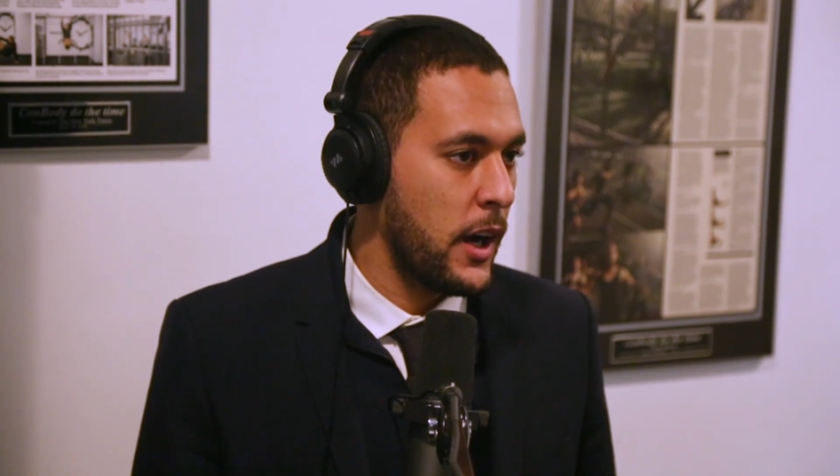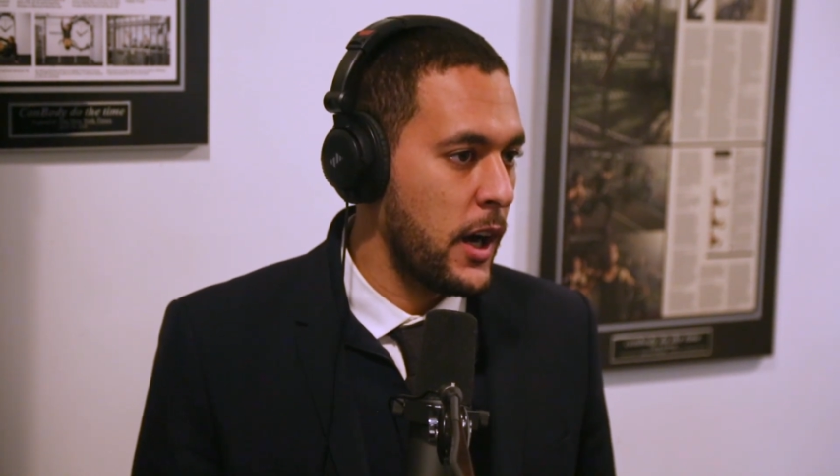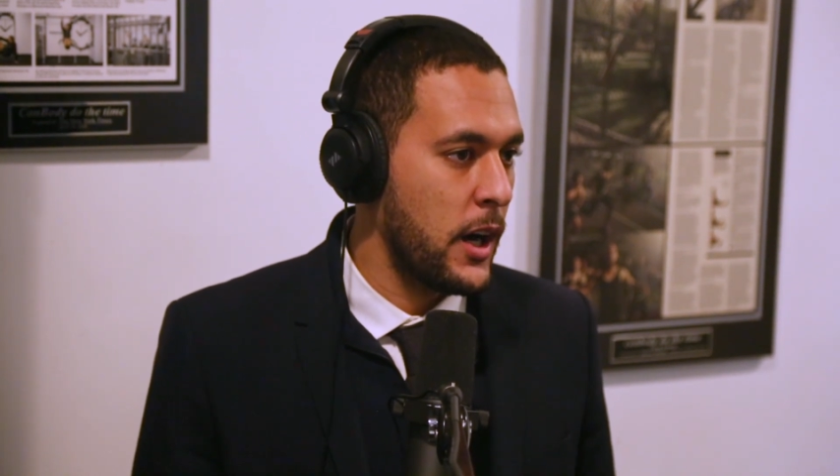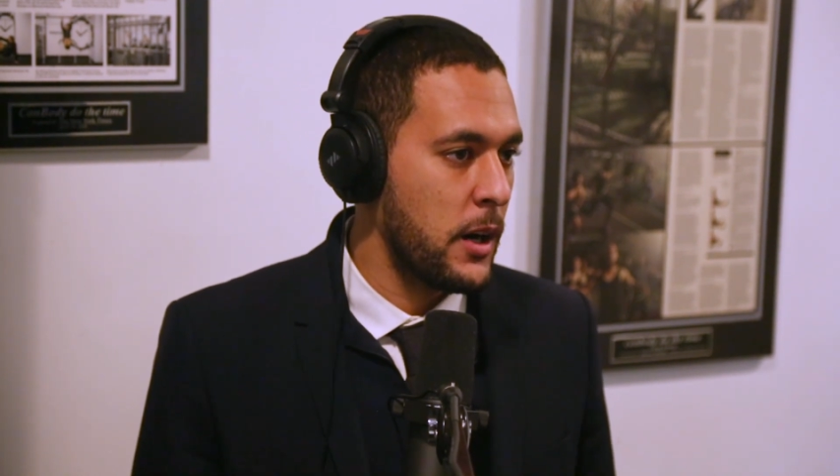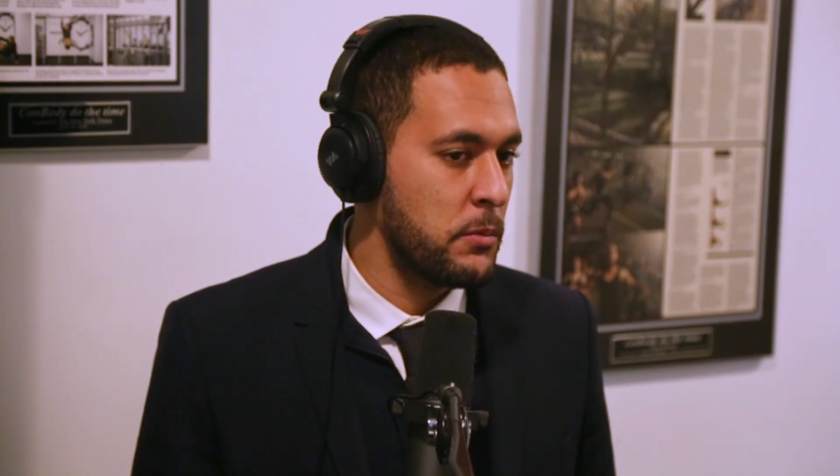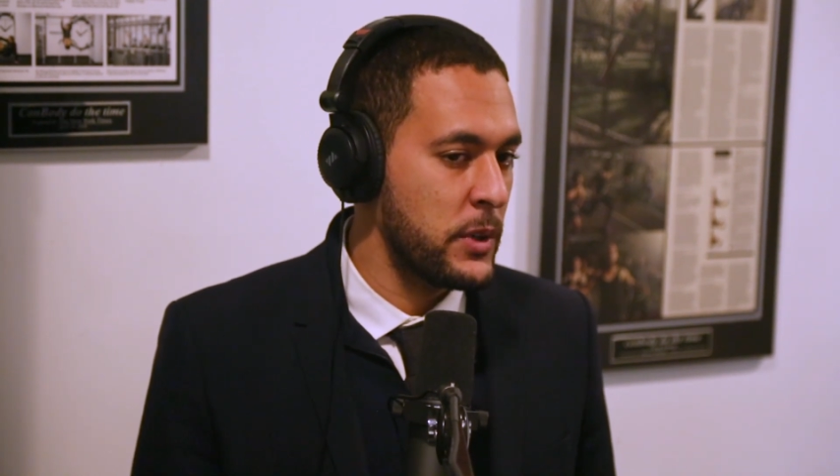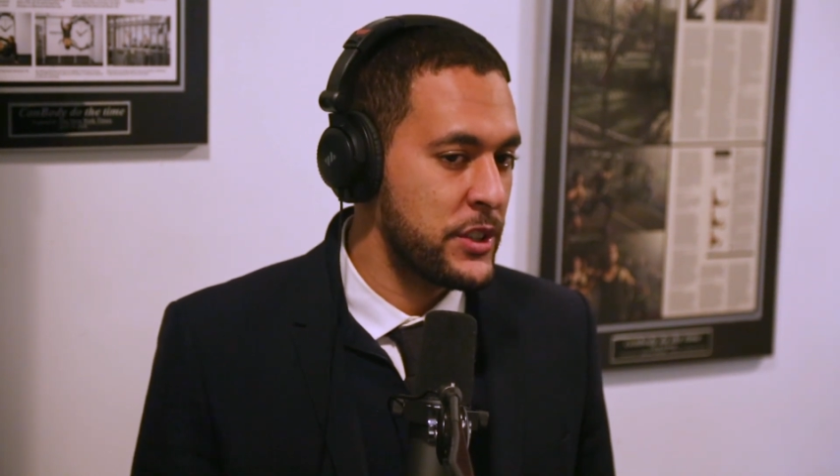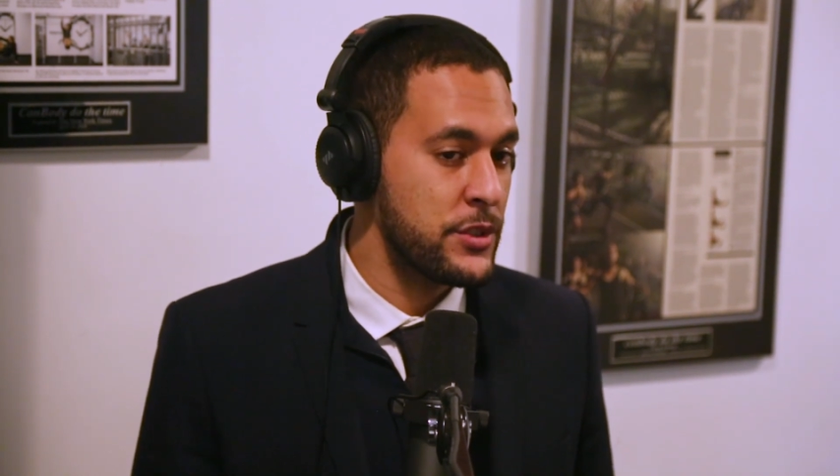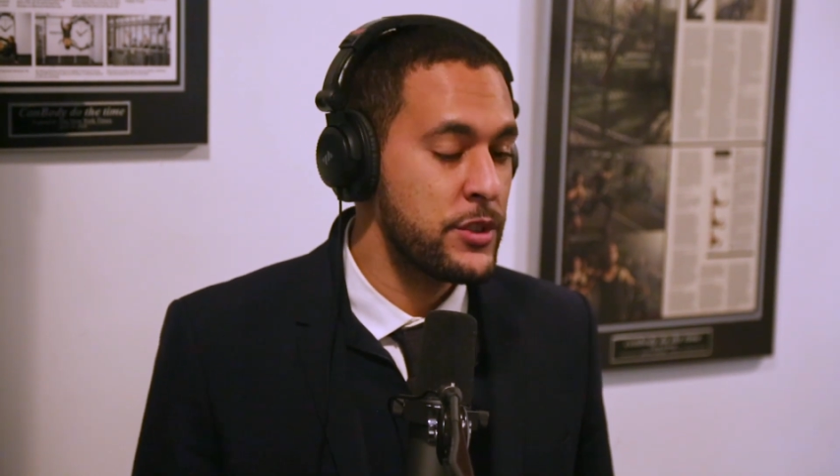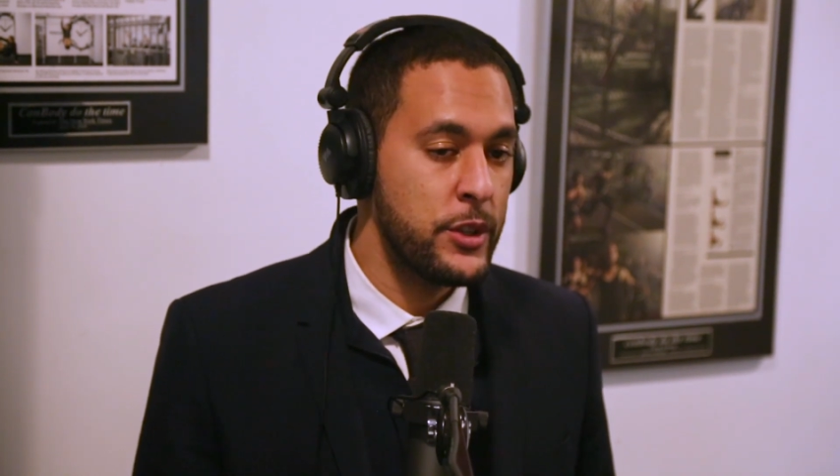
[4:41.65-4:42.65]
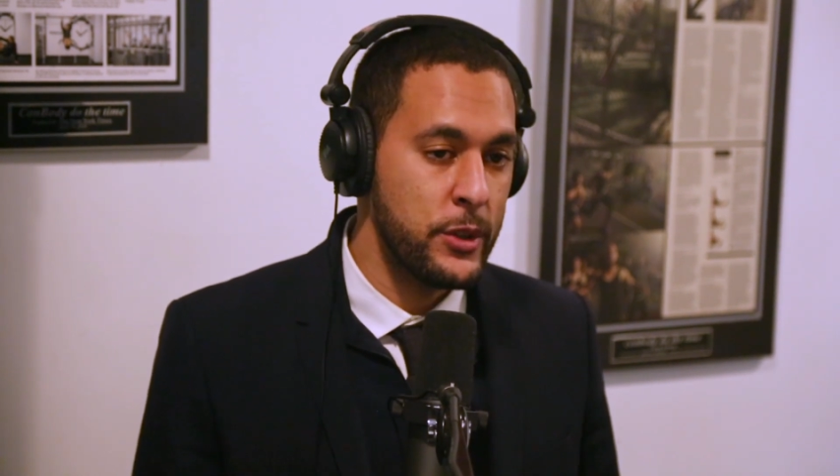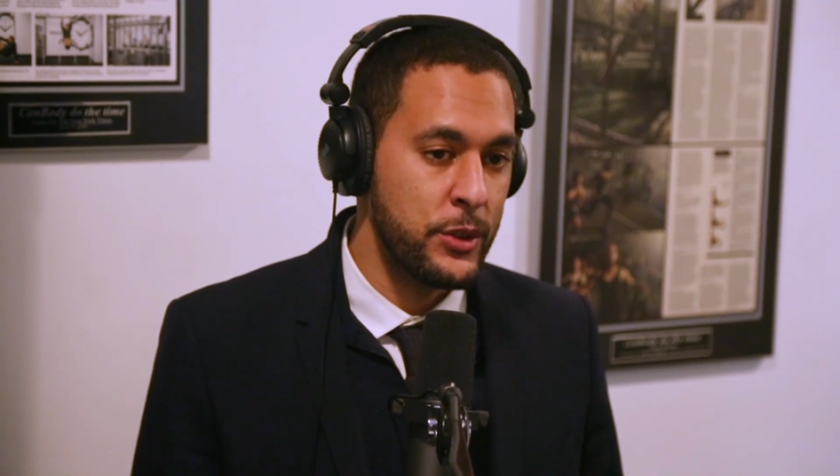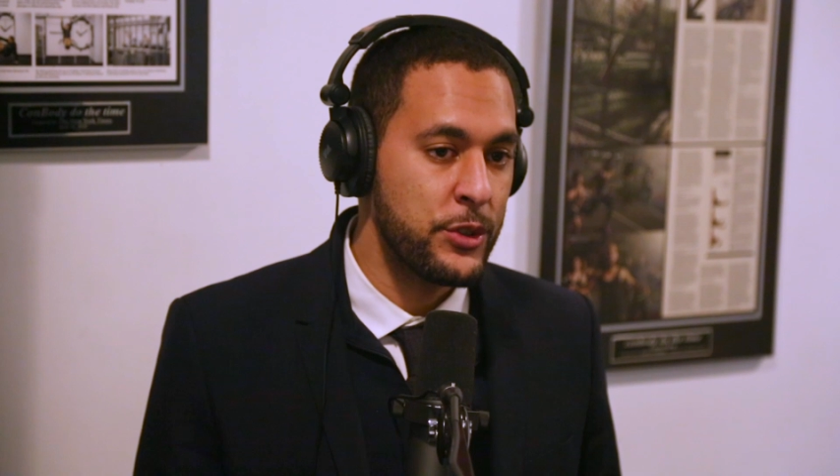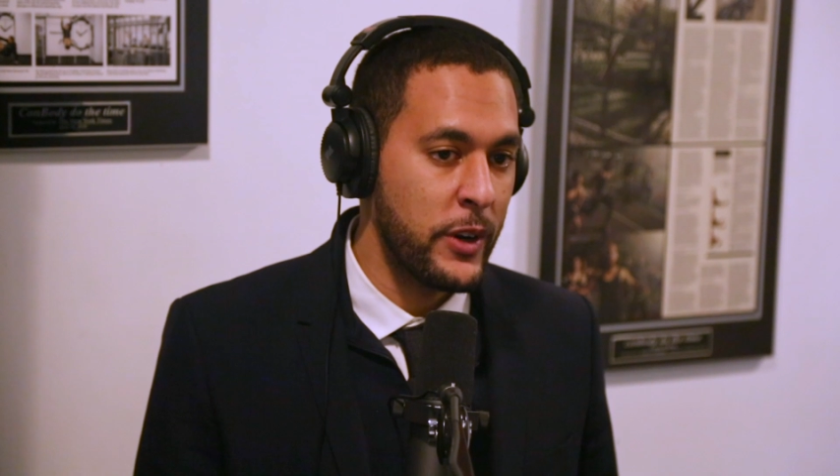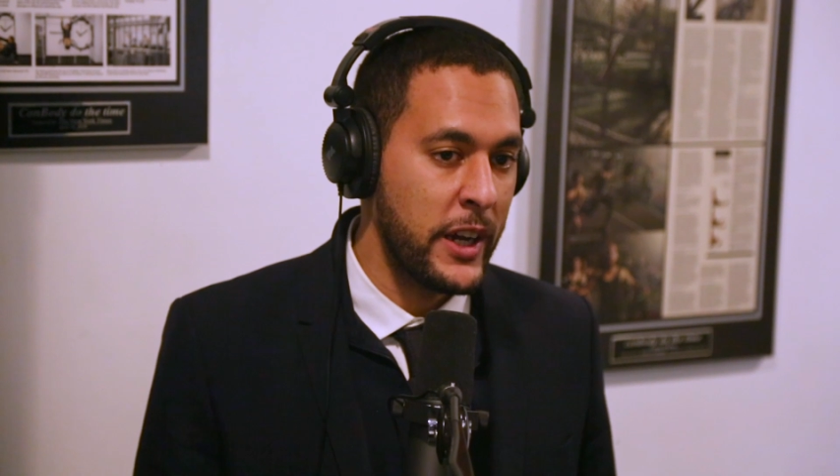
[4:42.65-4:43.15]
um, which is
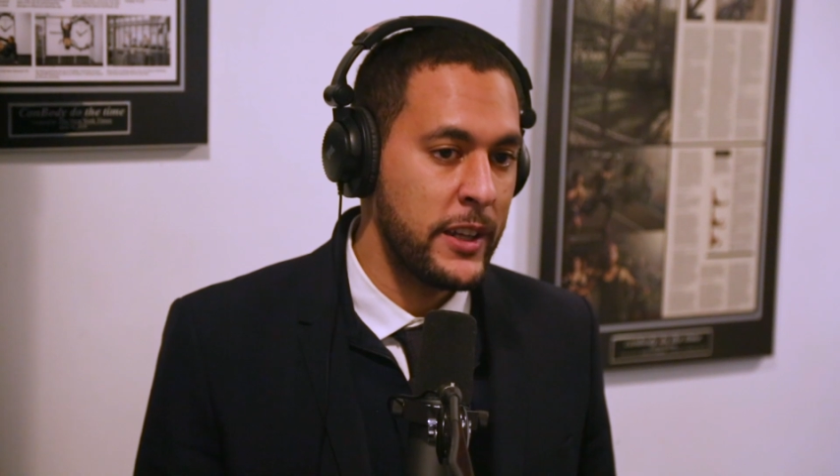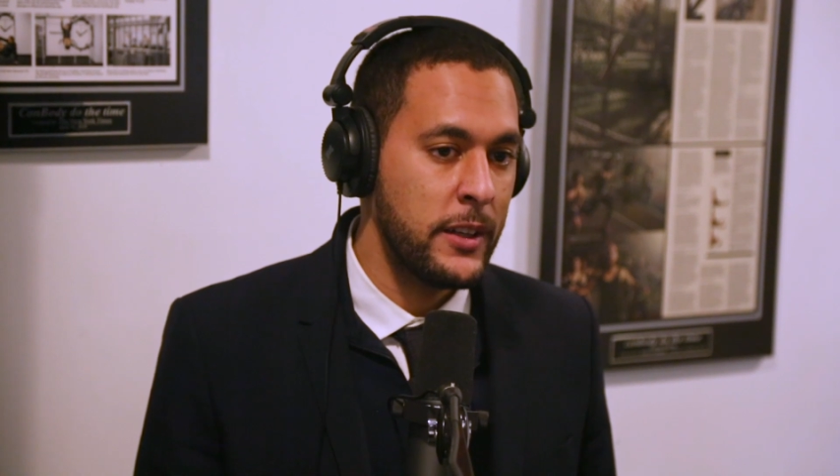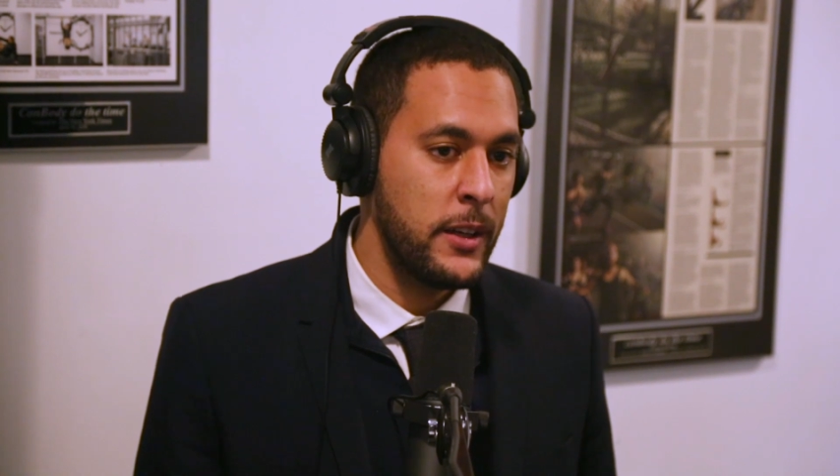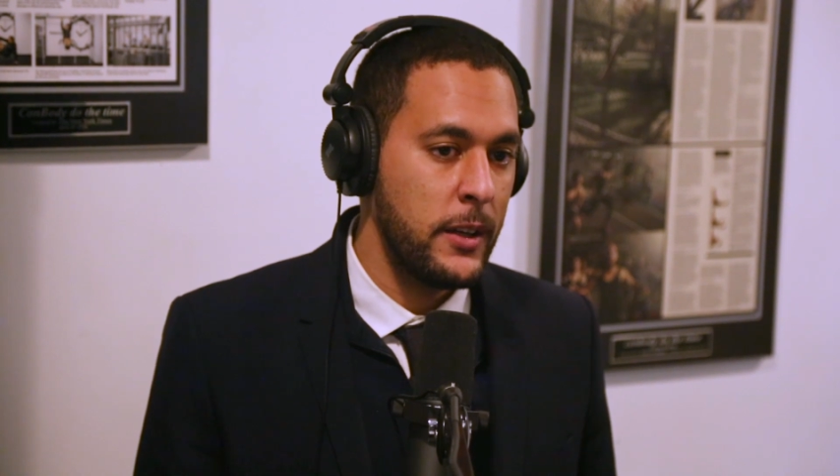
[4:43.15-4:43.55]
huge, right?